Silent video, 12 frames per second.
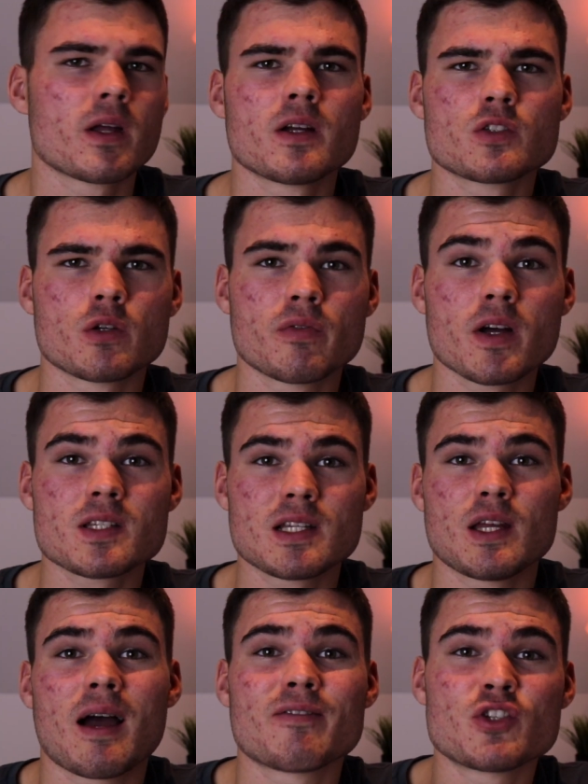So firstly
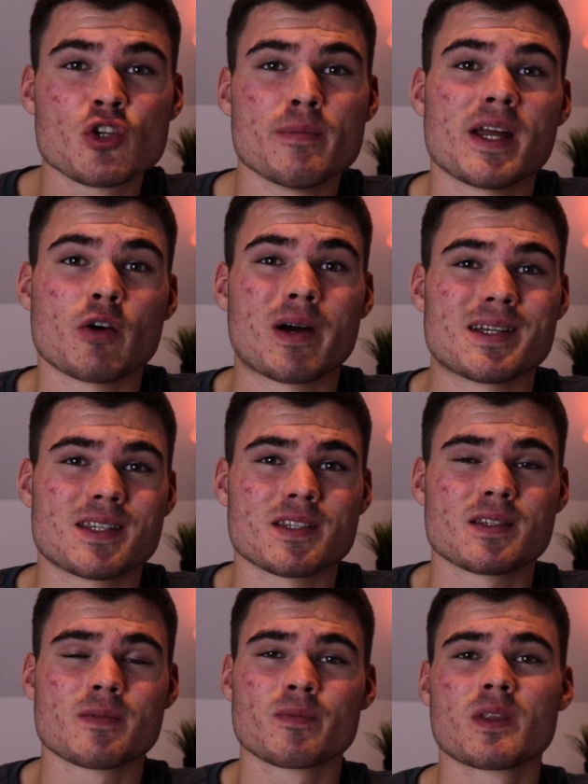you have two main OSs.